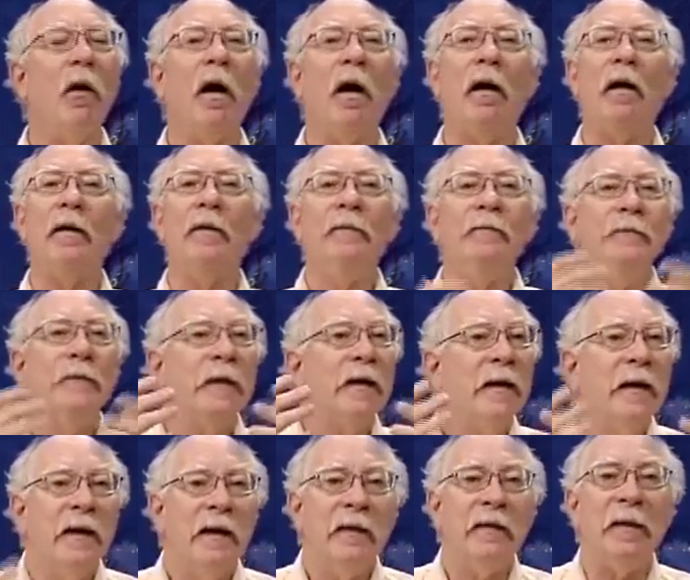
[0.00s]
uh,
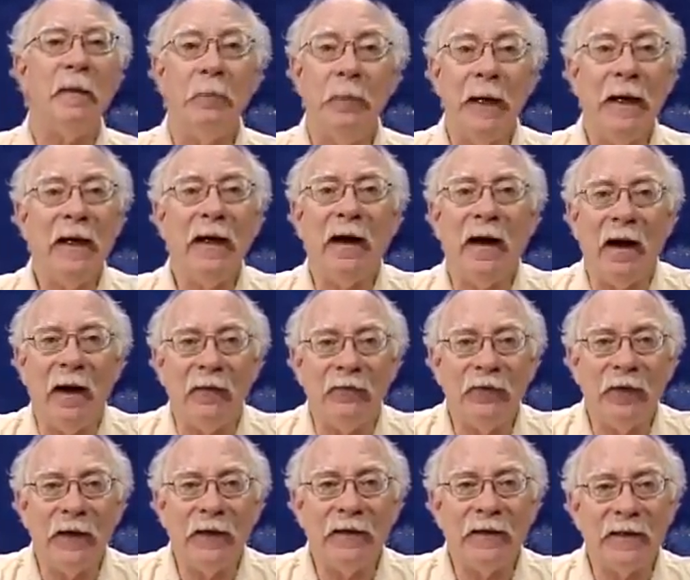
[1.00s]
the big
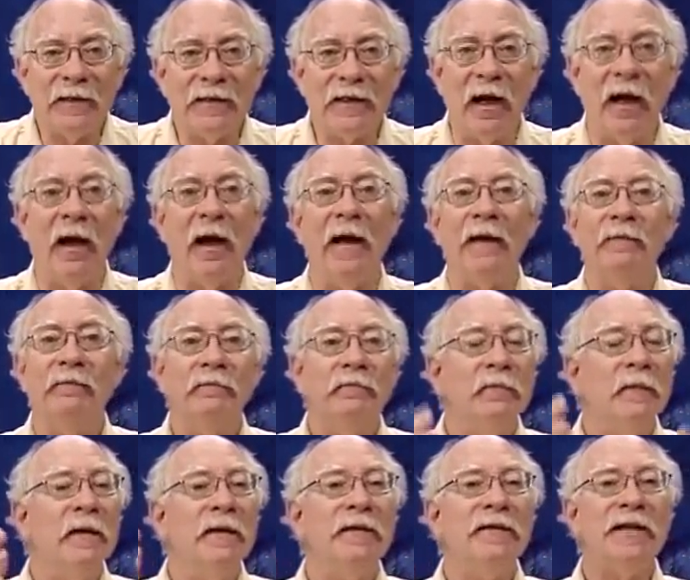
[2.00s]
conflict is on
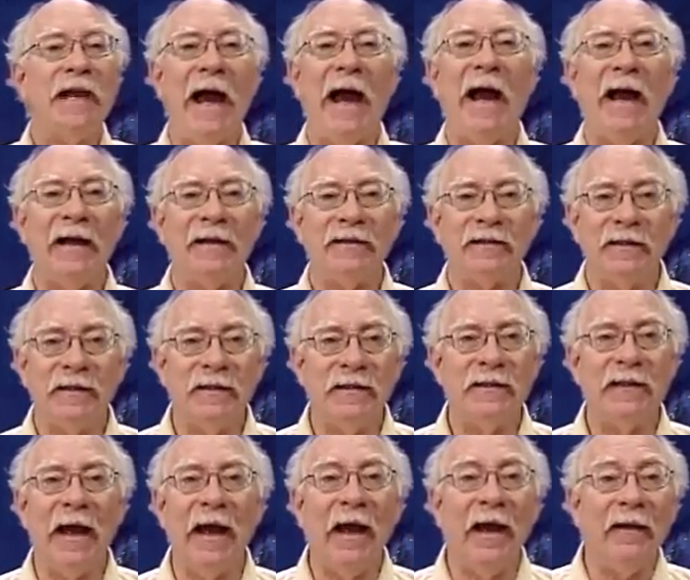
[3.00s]

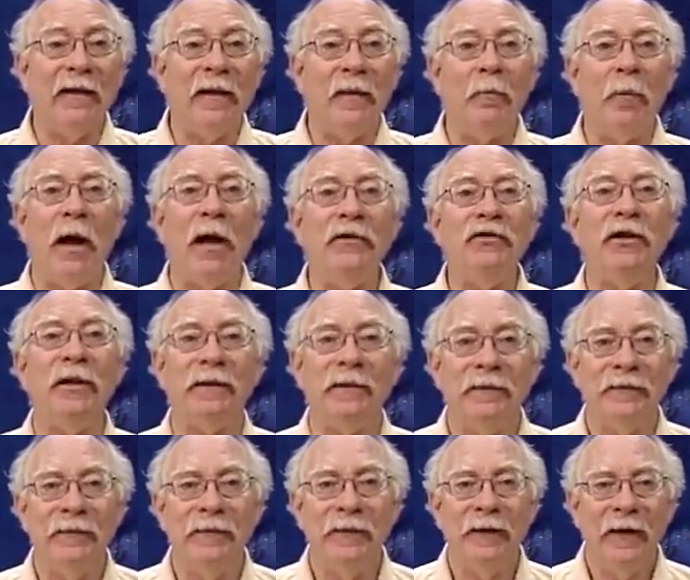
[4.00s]
taxes and the budget.
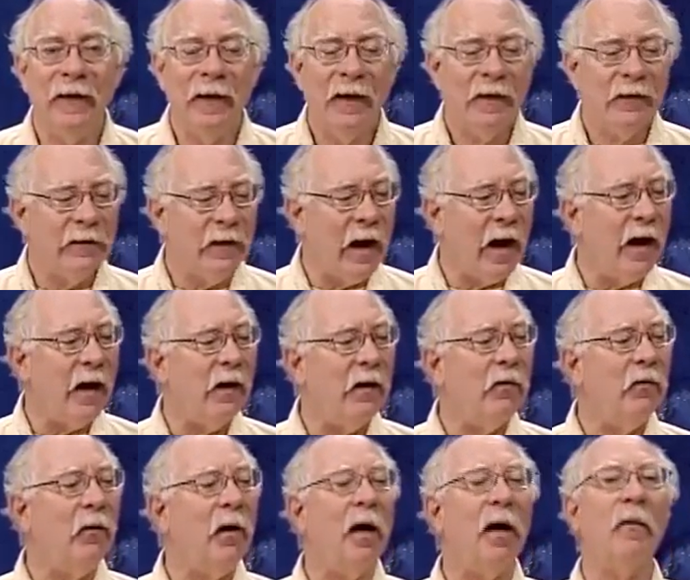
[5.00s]

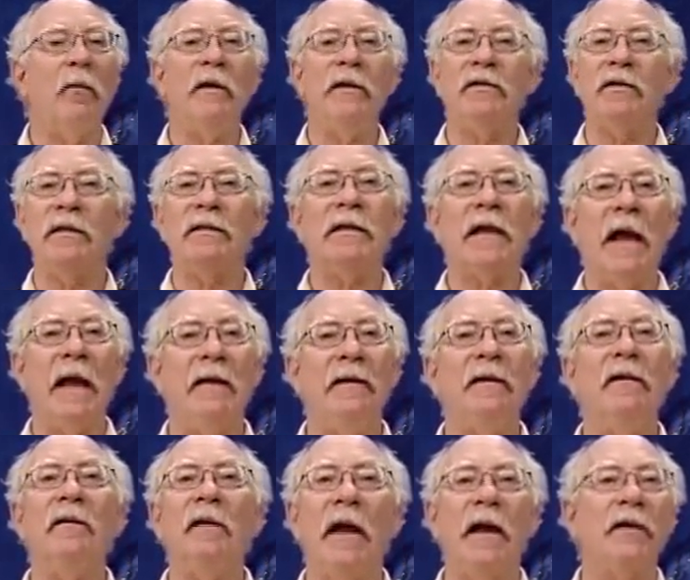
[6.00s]
Now, uh, we just had an
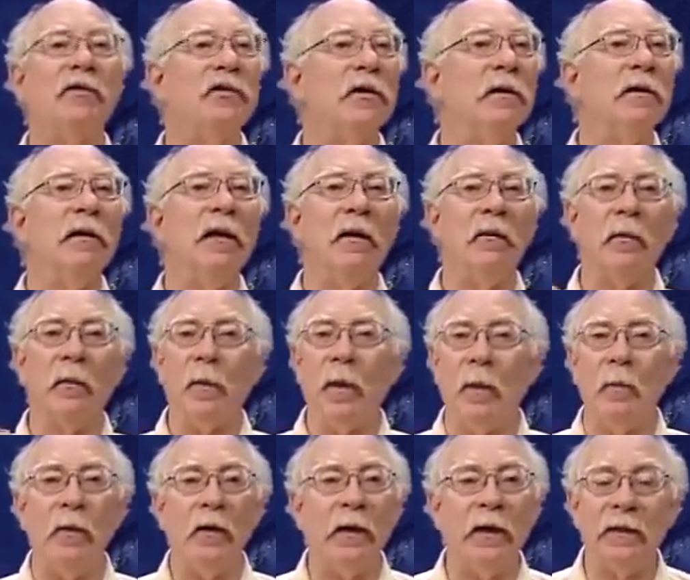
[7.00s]
election. The
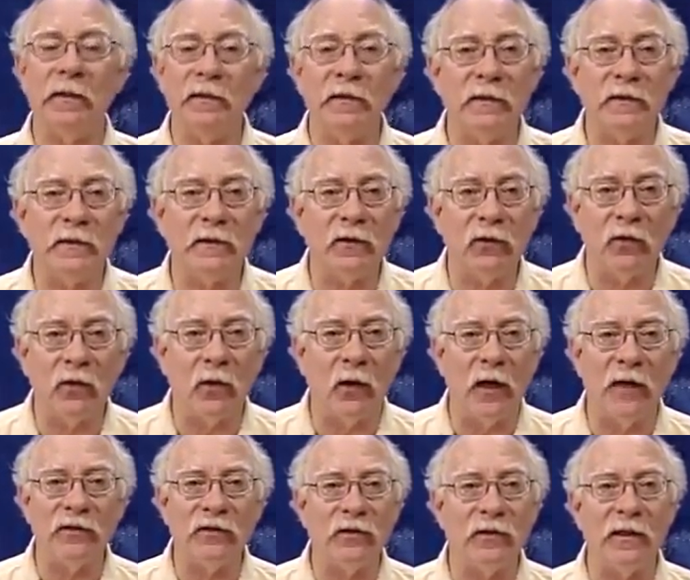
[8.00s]
Republicans
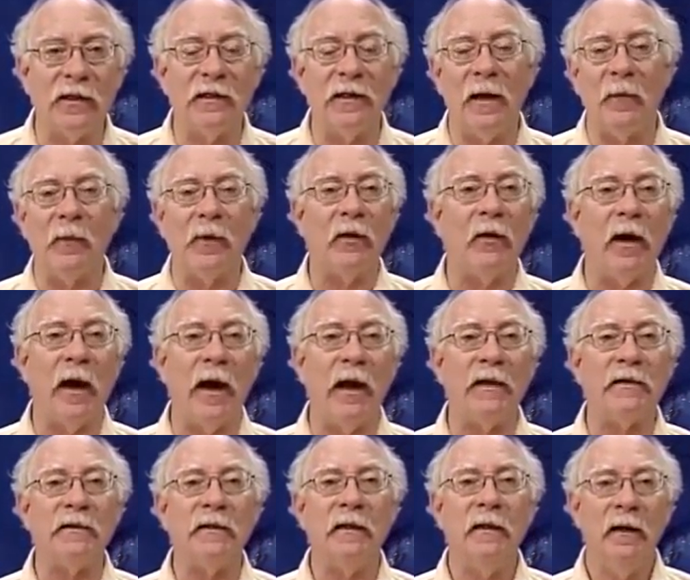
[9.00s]
crushed the
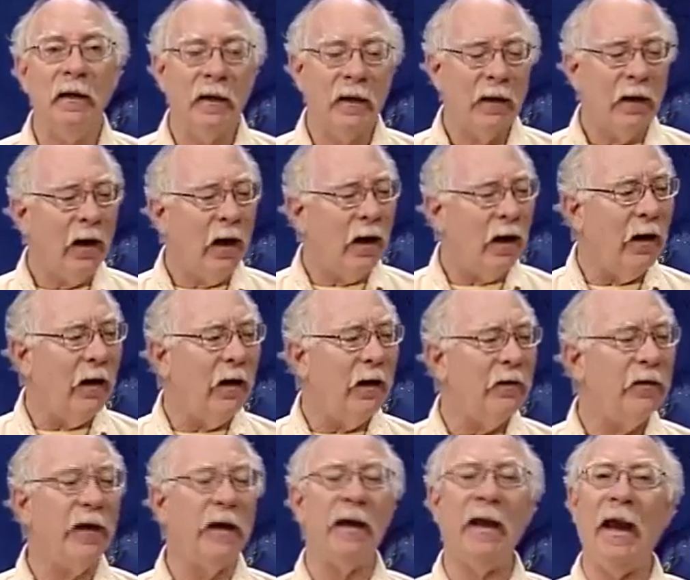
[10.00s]
Democrats. Uh,
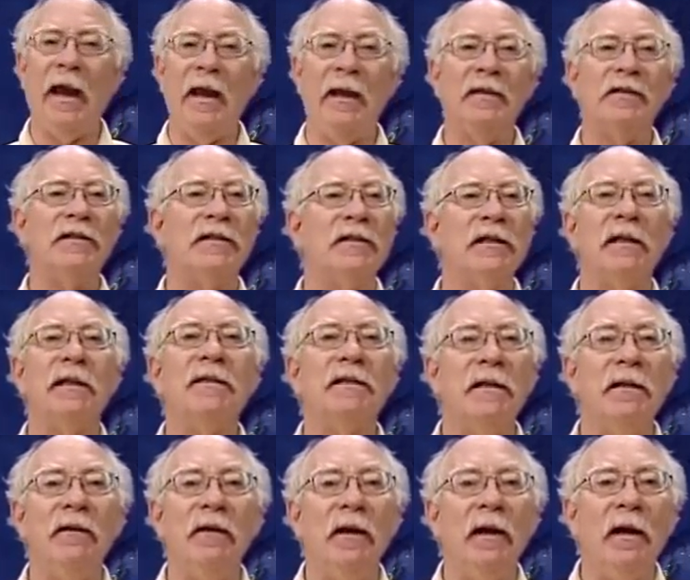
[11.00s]
they gained
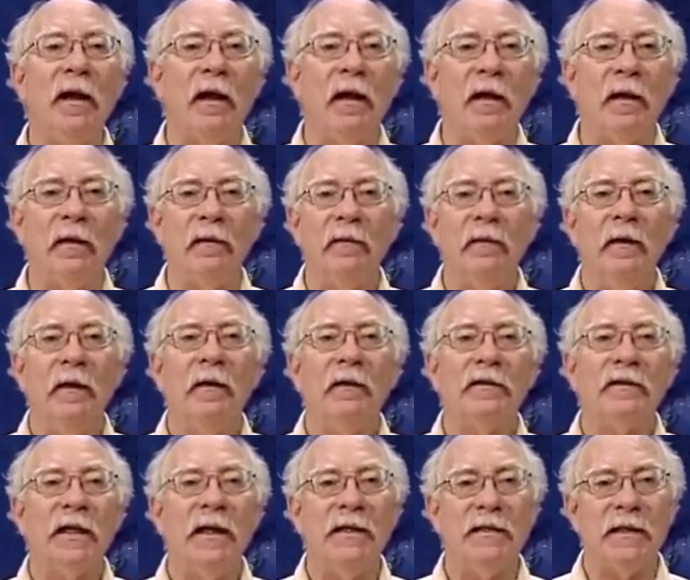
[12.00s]
60 uh,
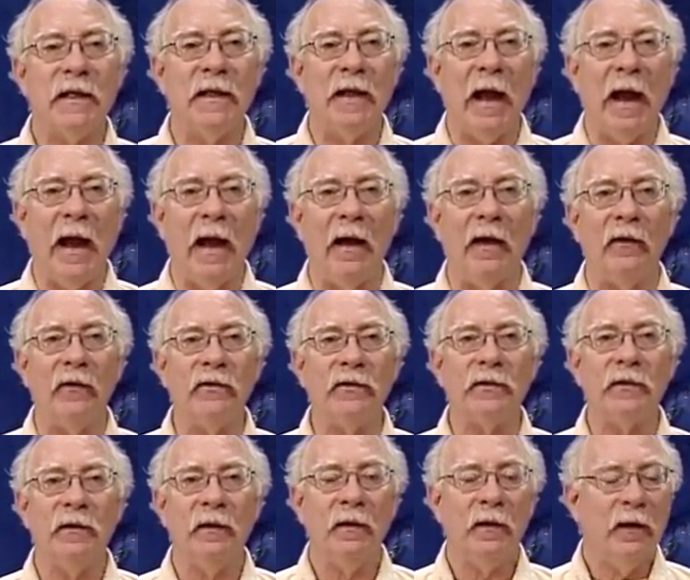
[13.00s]
seats in the House.